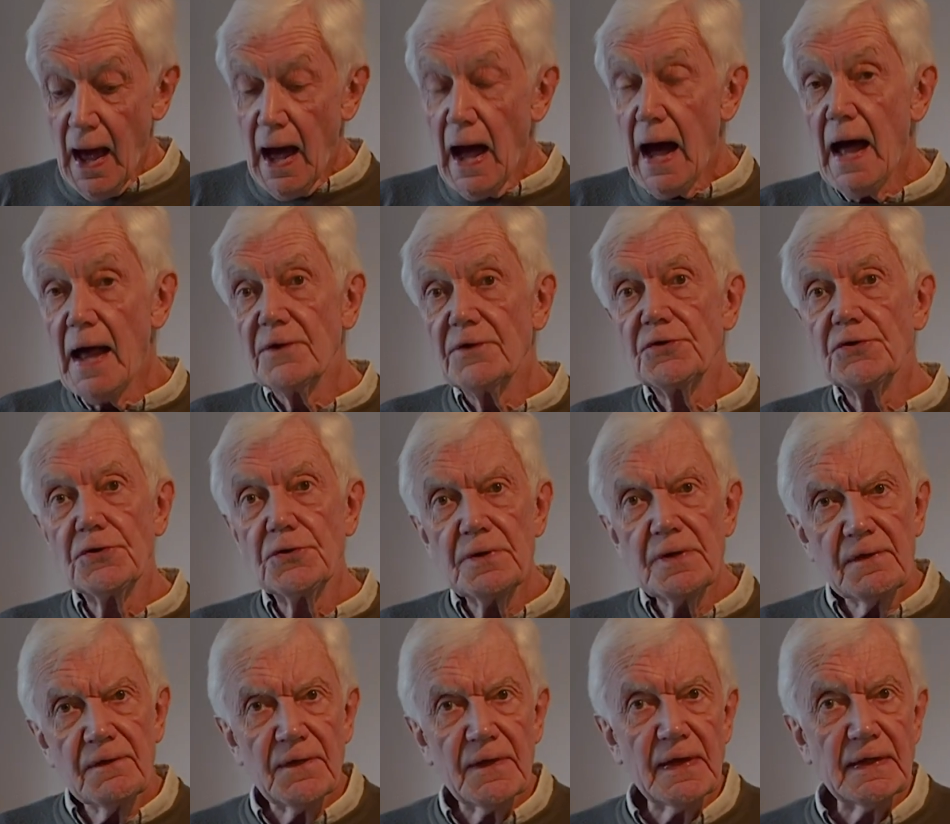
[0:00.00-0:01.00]
And
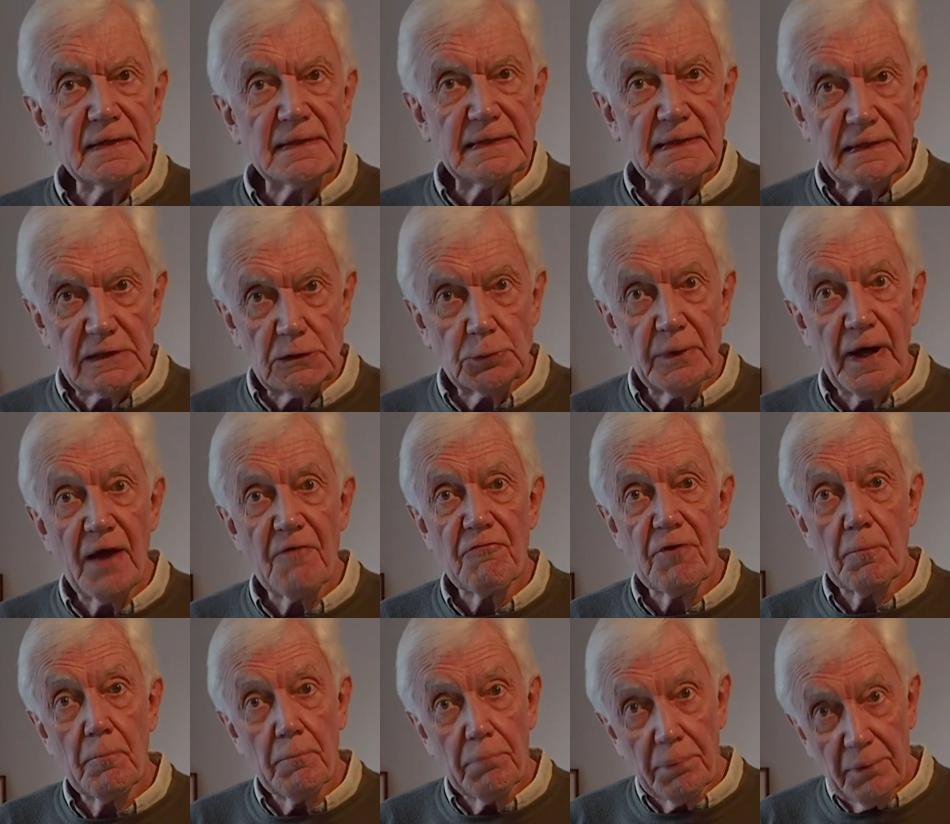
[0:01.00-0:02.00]
doing things this way
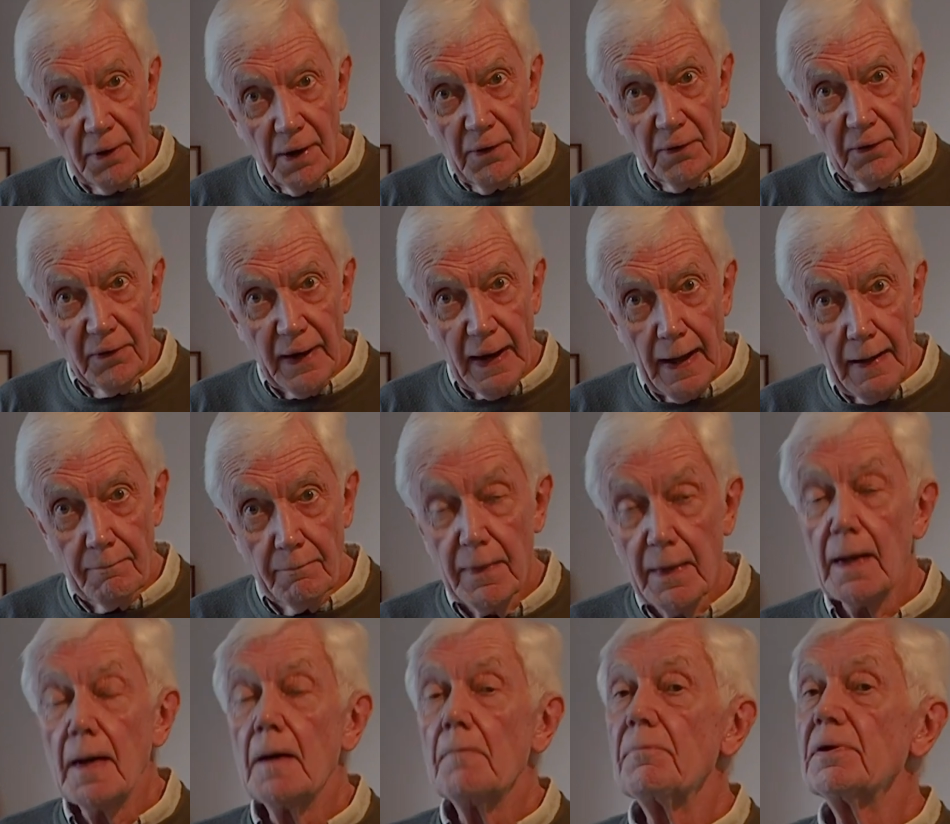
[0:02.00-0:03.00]
from program,
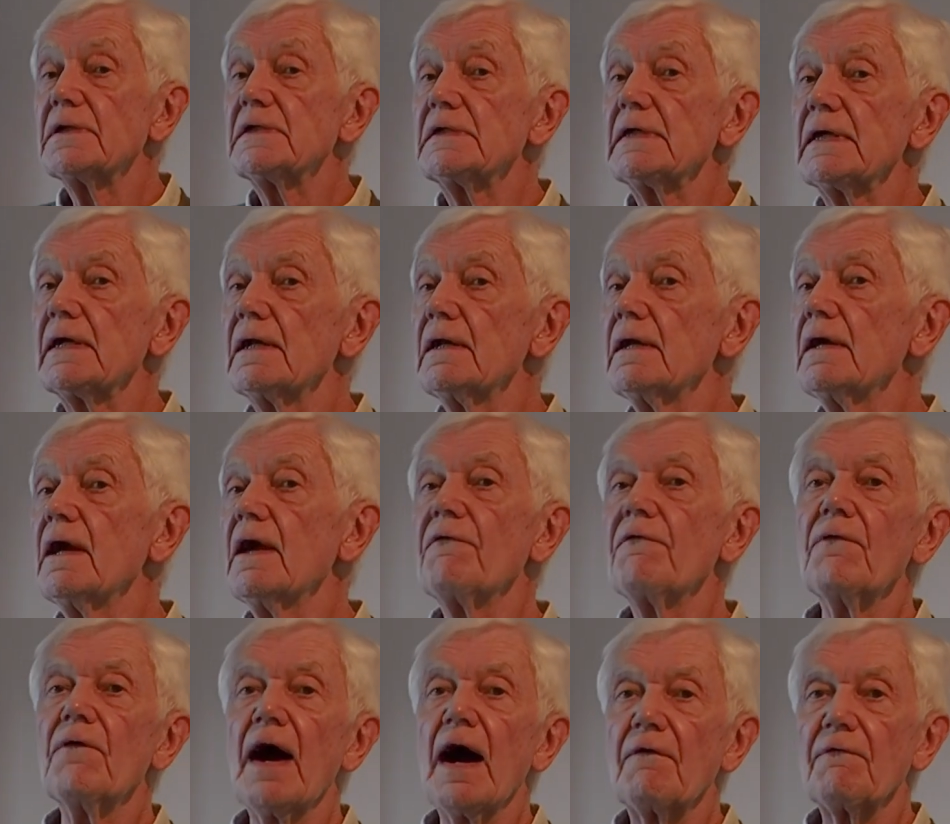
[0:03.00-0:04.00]
particularly if
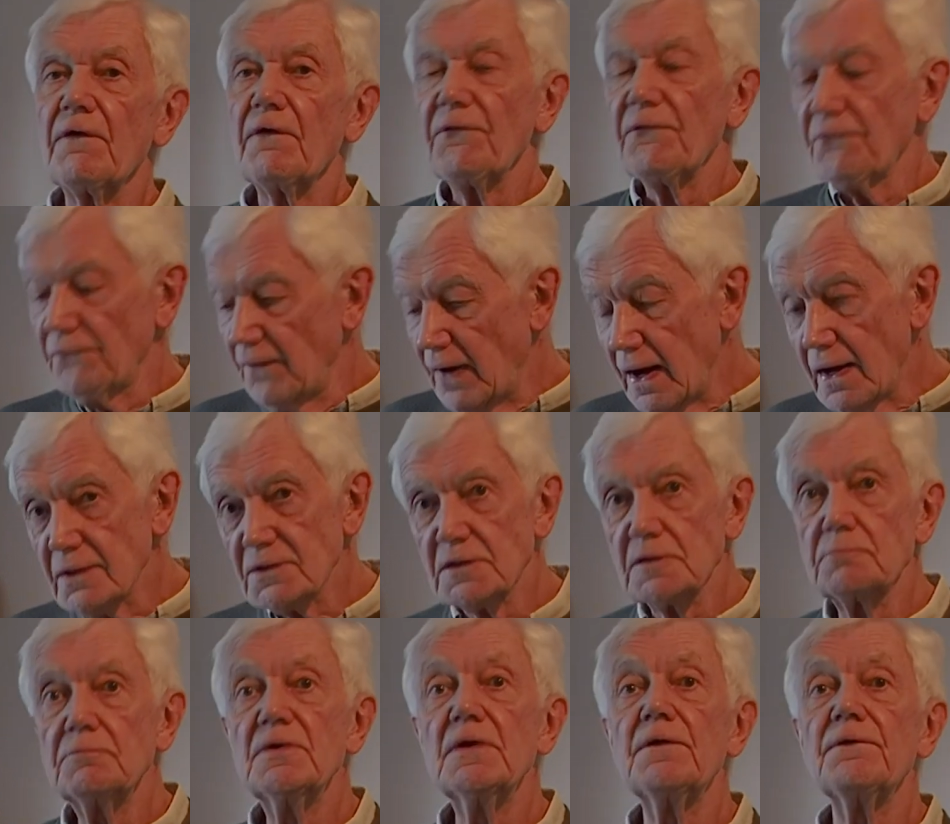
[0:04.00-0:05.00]
you have a
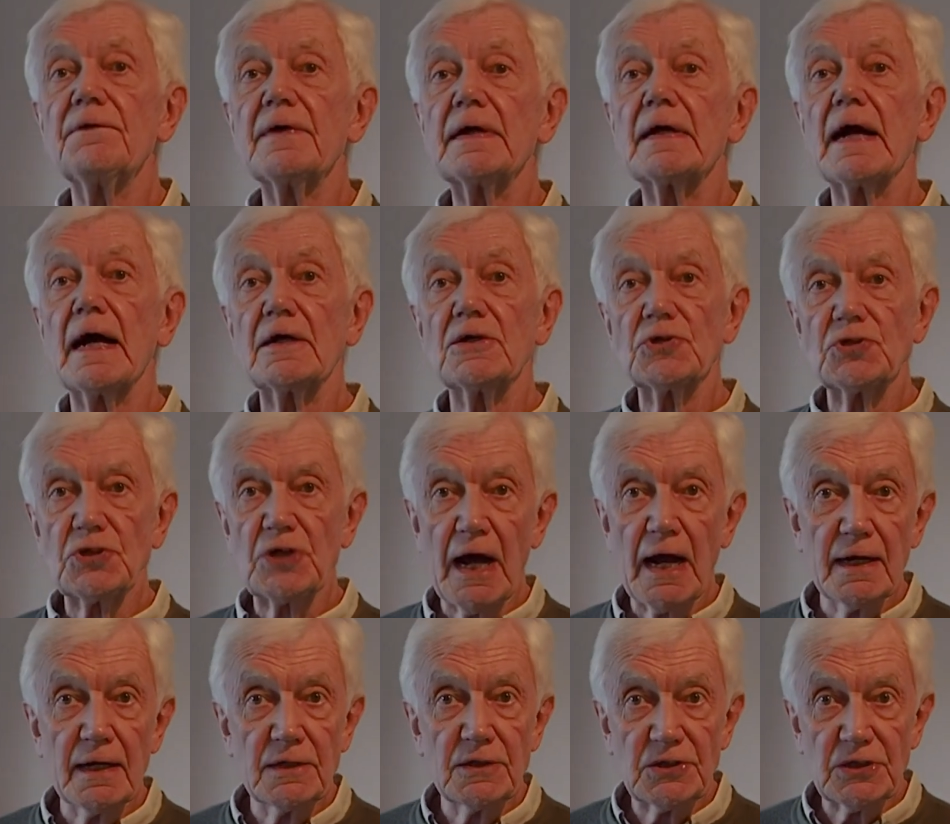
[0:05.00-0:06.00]
fast moving and
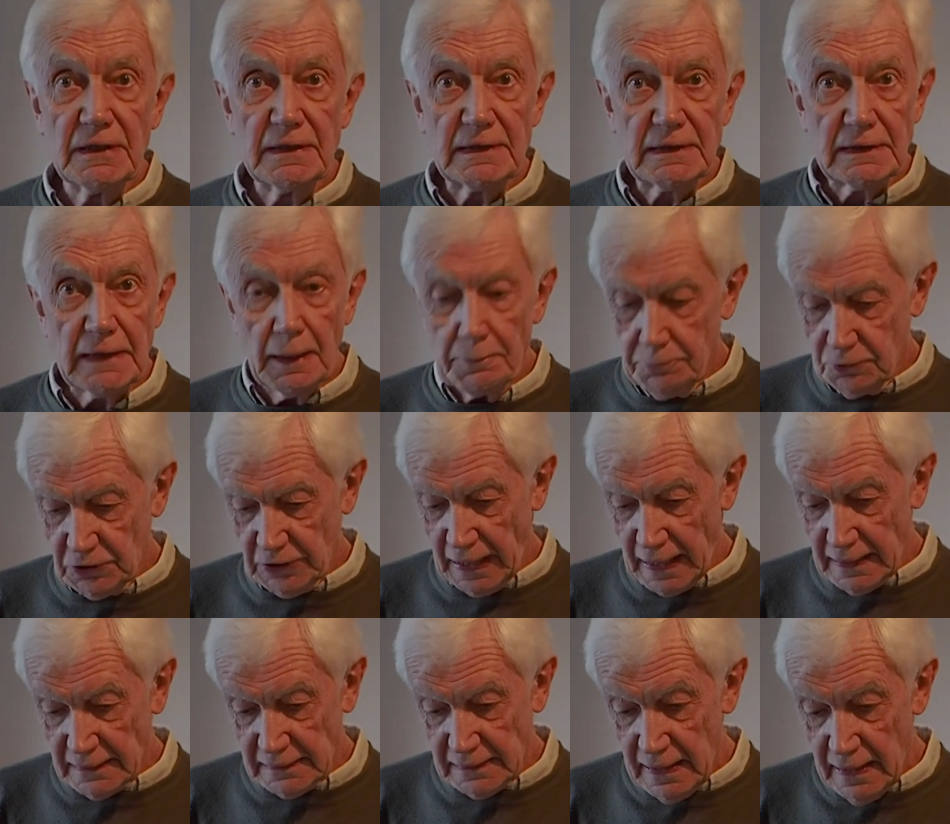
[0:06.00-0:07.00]
challenging
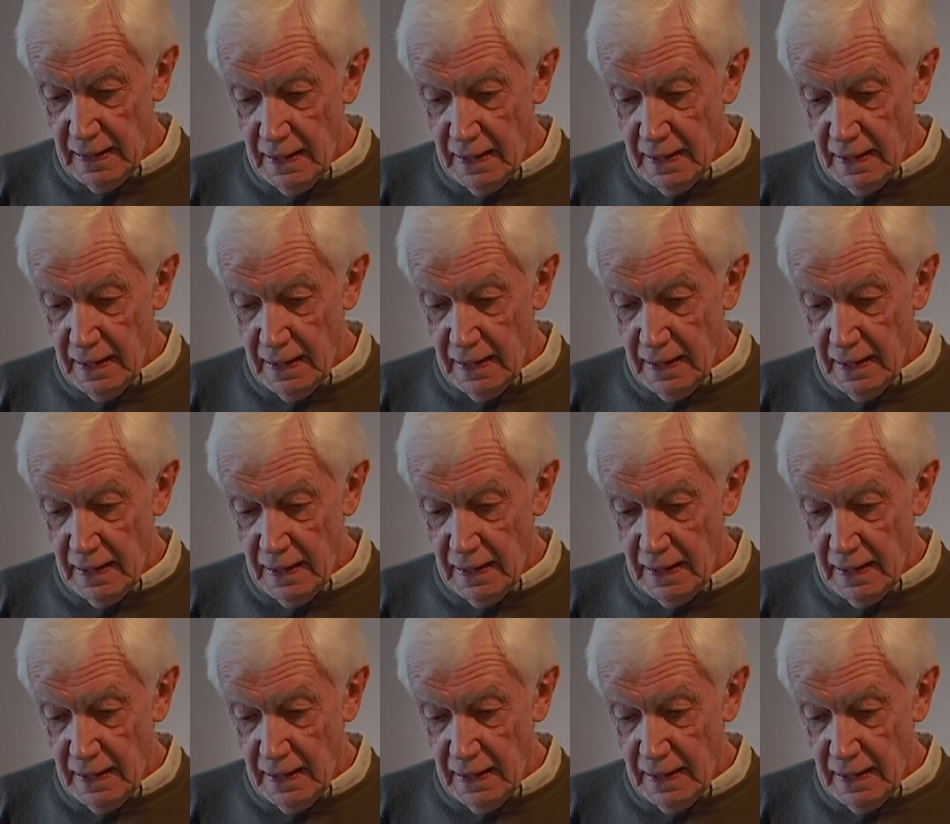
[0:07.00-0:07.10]
subject,